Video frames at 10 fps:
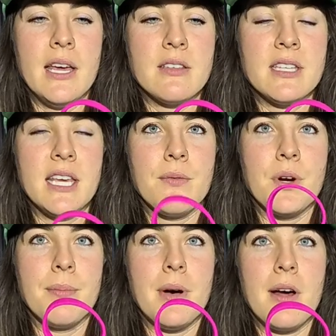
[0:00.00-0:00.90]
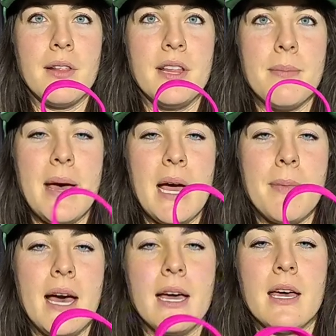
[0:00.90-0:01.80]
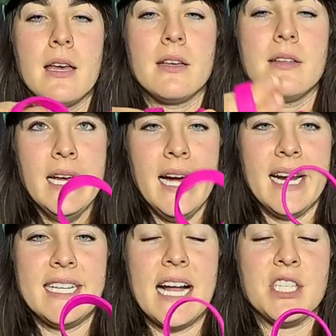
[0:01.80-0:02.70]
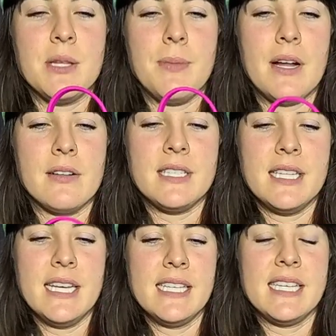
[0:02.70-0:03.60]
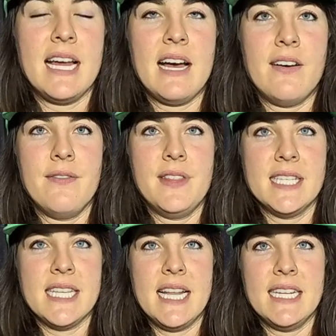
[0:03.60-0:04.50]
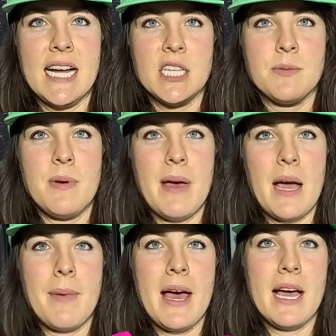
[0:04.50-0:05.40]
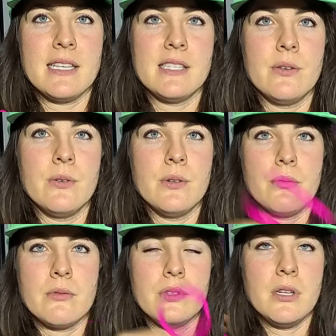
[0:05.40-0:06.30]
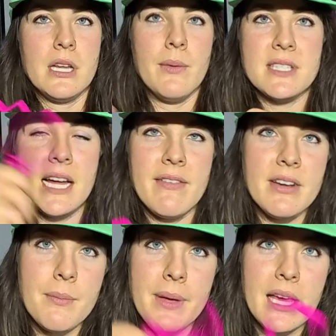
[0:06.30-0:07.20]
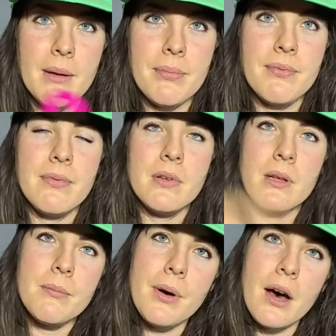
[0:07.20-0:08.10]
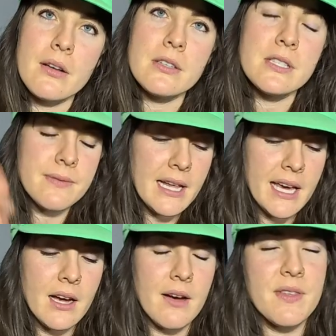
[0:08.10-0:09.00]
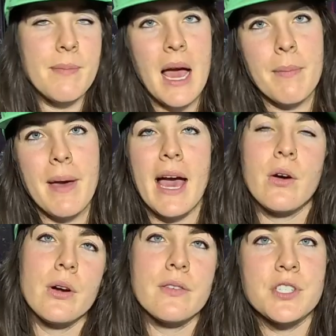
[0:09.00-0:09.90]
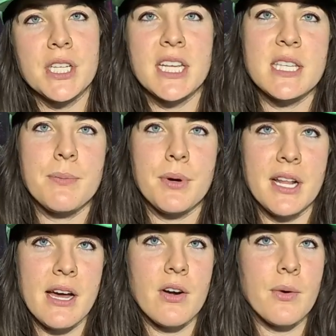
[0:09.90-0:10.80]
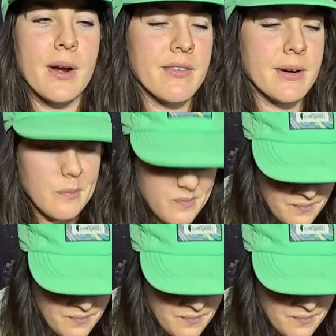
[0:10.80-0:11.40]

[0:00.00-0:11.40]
I used to give her a bottle in the backpack. I'd attach the bottle to this and have this end attached to my backpack so I wasn't having to pick up bottles flying off the backpack or if she needs to put it down or whatever.